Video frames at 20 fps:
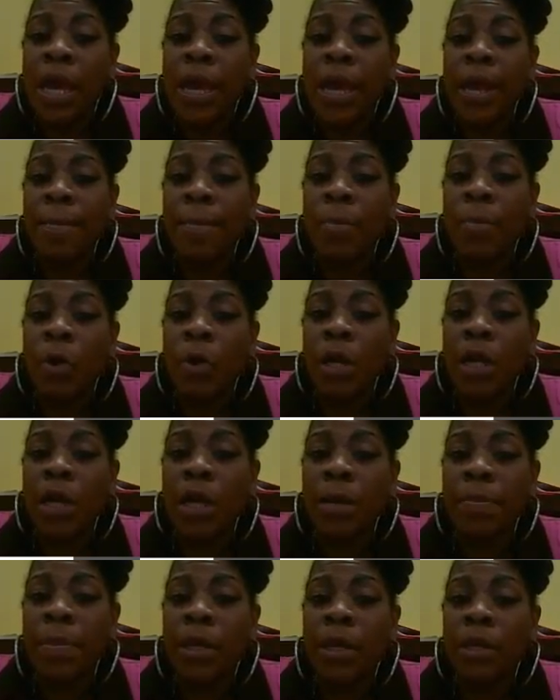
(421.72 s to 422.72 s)

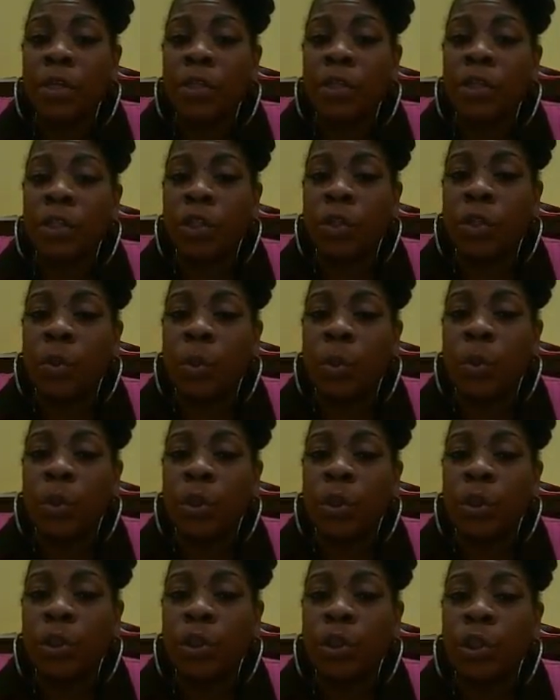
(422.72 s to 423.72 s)
Emory Middle
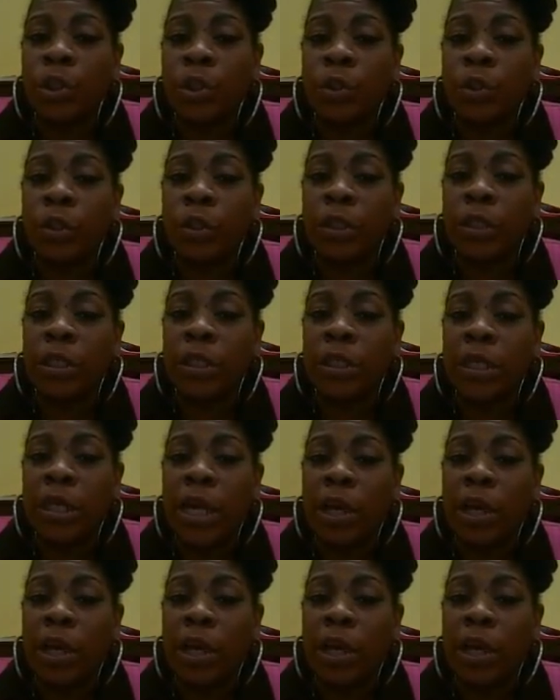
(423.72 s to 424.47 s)
School Student